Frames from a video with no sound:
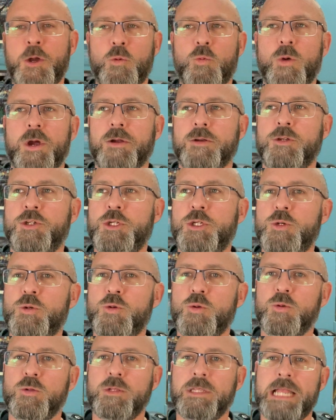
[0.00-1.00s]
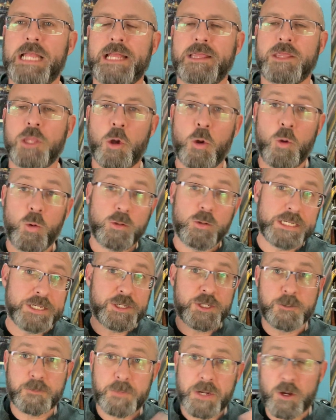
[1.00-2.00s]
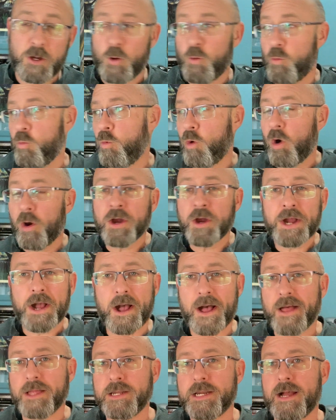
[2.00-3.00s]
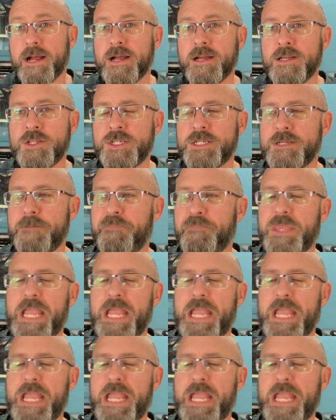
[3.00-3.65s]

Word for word: we're to let the Holy Spirit work on us